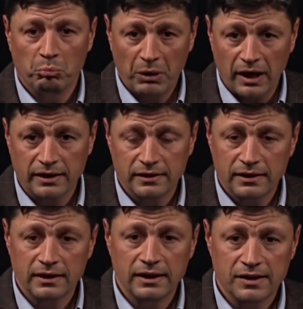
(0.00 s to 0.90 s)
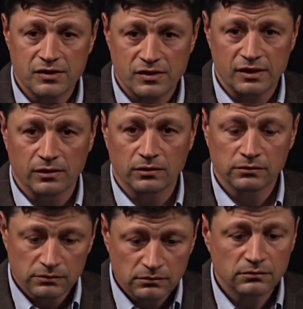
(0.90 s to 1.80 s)
but it's still
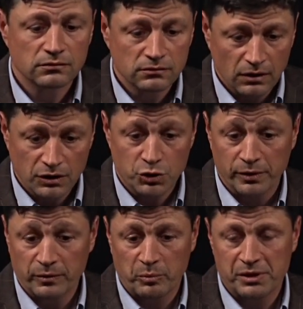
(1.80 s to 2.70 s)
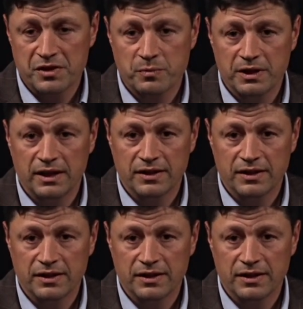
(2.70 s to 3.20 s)
a joint replacement.